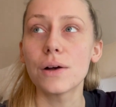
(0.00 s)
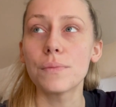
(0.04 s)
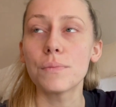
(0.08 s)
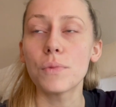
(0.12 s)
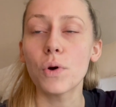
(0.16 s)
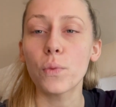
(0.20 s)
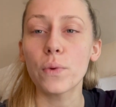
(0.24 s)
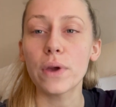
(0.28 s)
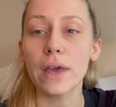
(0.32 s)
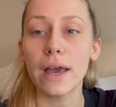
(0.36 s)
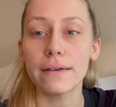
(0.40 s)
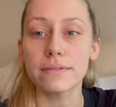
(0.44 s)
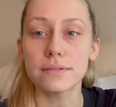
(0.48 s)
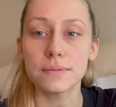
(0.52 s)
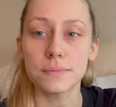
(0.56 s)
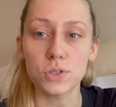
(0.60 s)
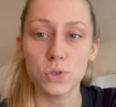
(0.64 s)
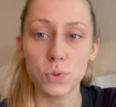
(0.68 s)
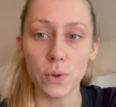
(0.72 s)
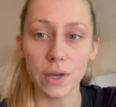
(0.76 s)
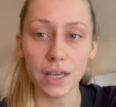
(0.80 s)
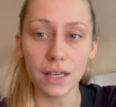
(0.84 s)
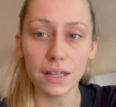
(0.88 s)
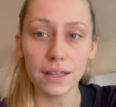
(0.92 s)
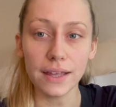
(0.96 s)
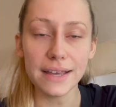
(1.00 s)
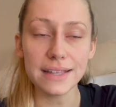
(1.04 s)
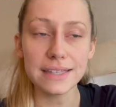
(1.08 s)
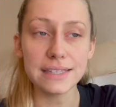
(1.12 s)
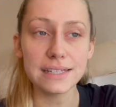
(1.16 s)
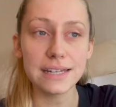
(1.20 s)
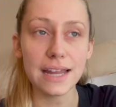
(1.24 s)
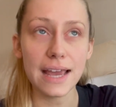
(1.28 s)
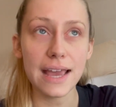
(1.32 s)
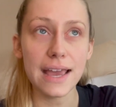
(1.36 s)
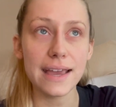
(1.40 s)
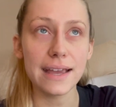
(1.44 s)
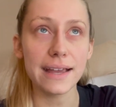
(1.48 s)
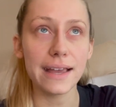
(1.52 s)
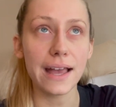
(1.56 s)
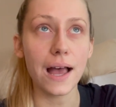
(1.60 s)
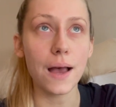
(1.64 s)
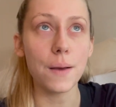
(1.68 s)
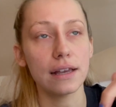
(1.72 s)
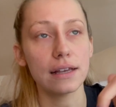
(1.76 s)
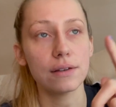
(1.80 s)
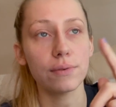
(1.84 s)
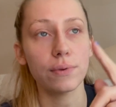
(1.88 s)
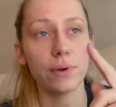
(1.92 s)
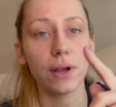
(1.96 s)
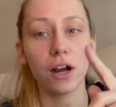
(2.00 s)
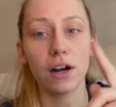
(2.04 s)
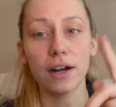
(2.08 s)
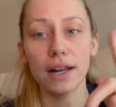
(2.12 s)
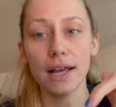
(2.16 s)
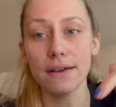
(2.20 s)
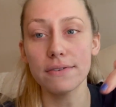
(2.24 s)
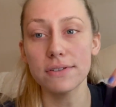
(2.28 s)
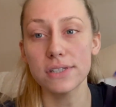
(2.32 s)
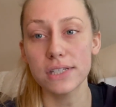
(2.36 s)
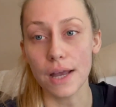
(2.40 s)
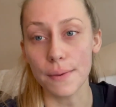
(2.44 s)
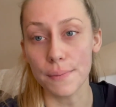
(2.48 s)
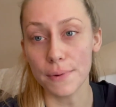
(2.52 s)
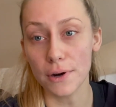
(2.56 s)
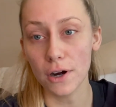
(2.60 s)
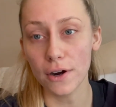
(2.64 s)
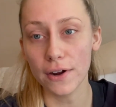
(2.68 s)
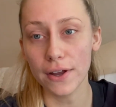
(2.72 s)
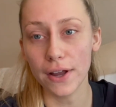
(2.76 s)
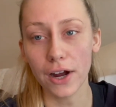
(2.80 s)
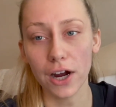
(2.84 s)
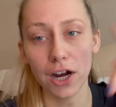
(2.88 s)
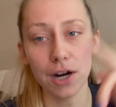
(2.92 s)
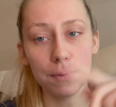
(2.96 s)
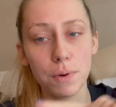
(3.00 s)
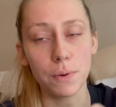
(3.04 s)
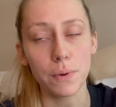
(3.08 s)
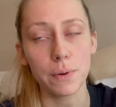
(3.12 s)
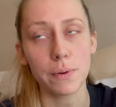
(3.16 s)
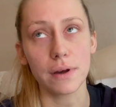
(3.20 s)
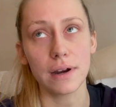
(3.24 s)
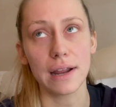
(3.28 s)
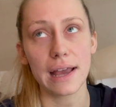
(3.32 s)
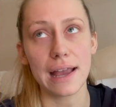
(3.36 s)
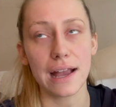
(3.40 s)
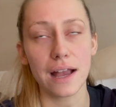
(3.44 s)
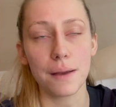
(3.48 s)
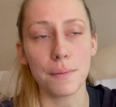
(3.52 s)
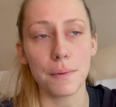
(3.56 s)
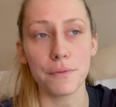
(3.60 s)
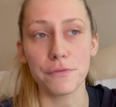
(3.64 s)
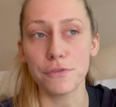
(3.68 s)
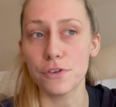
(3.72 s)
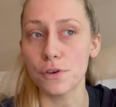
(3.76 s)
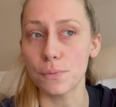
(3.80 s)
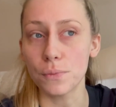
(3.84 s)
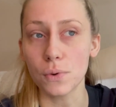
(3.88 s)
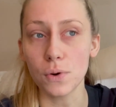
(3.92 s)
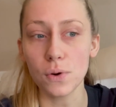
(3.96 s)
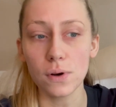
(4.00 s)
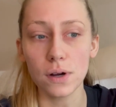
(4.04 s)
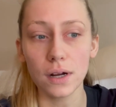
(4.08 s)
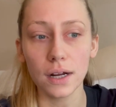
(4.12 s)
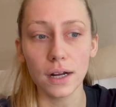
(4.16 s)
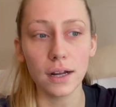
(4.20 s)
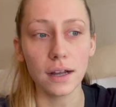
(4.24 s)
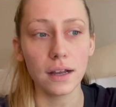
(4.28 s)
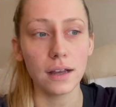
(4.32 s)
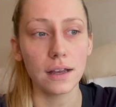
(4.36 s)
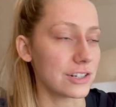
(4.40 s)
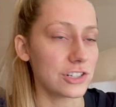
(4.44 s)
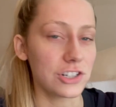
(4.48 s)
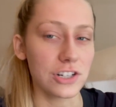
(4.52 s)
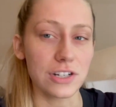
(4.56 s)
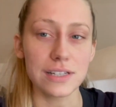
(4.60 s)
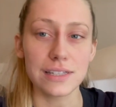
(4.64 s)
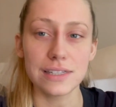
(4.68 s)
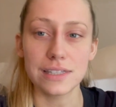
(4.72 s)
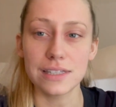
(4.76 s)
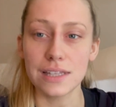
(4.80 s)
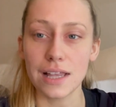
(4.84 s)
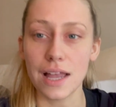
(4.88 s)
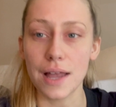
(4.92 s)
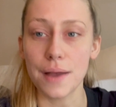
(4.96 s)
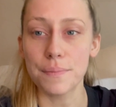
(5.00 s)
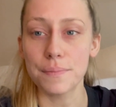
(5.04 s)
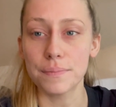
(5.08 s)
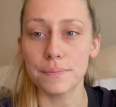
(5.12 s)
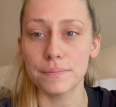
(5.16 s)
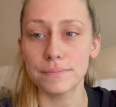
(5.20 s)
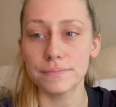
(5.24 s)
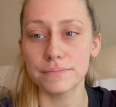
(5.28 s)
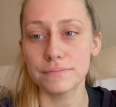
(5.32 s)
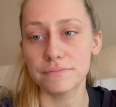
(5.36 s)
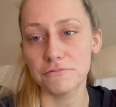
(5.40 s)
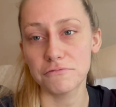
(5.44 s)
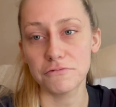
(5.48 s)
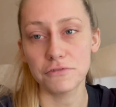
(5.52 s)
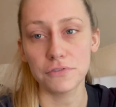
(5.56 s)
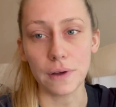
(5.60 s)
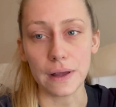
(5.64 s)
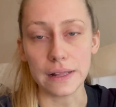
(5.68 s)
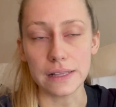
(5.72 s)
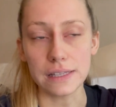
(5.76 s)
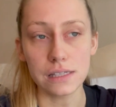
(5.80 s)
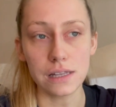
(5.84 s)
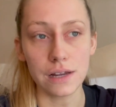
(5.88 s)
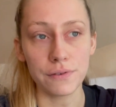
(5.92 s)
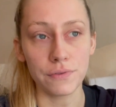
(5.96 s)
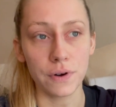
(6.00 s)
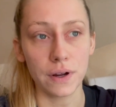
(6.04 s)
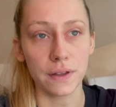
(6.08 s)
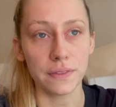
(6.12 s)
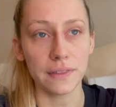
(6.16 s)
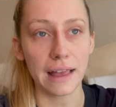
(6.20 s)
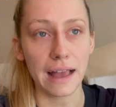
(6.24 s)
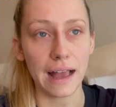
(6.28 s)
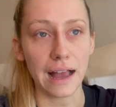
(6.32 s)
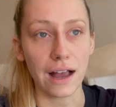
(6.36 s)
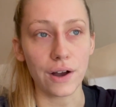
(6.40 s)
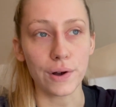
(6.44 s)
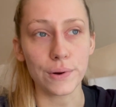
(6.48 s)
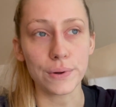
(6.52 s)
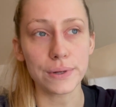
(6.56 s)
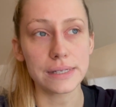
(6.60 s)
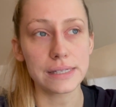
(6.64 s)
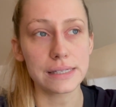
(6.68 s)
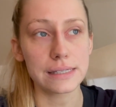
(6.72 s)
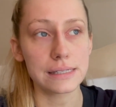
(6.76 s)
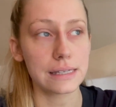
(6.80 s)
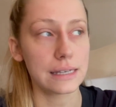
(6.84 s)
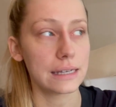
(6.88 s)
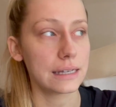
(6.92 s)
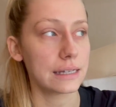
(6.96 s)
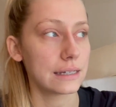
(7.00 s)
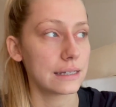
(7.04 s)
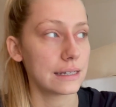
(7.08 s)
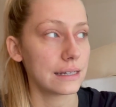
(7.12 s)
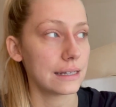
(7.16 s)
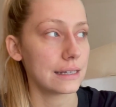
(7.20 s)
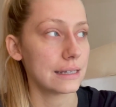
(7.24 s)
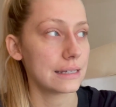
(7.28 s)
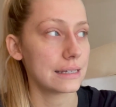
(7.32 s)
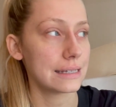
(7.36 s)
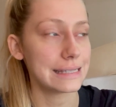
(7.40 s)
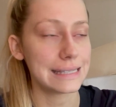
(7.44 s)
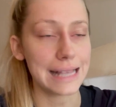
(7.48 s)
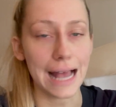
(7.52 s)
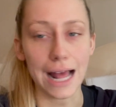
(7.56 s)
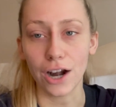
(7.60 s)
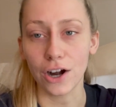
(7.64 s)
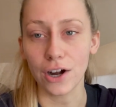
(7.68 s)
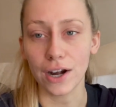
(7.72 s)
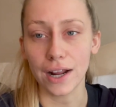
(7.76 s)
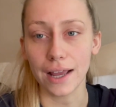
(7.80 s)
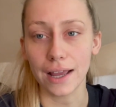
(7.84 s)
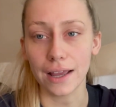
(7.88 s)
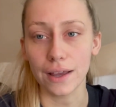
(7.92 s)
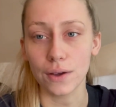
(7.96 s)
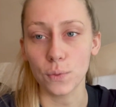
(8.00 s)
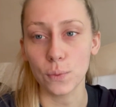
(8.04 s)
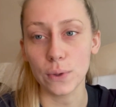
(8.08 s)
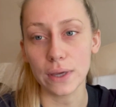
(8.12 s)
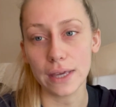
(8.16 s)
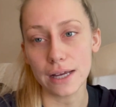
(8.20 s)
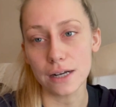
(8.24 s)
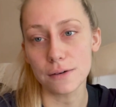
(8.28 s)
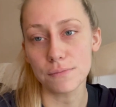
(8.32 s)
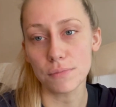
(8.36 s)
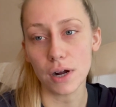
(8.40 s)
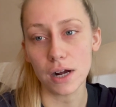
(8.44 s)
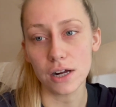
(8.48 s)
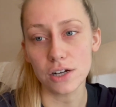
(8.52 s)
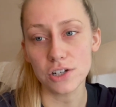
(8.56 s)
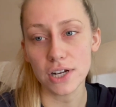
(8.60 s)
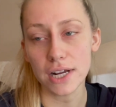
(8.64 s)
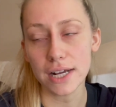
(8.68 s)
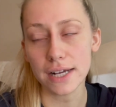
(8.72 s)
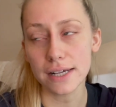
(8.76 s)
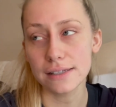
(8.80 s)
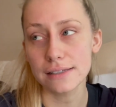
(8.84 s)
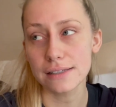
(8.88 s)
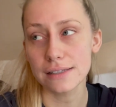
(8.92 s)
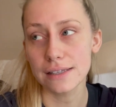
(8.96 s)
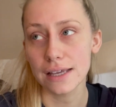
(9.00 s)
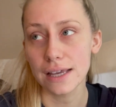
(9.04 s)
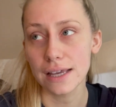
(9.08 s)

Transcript: we have some twinkle lights to hang up. We already have some in our yard, but we want to hang up a few more. Just some fun stuff around the house. Saturday weekend projects.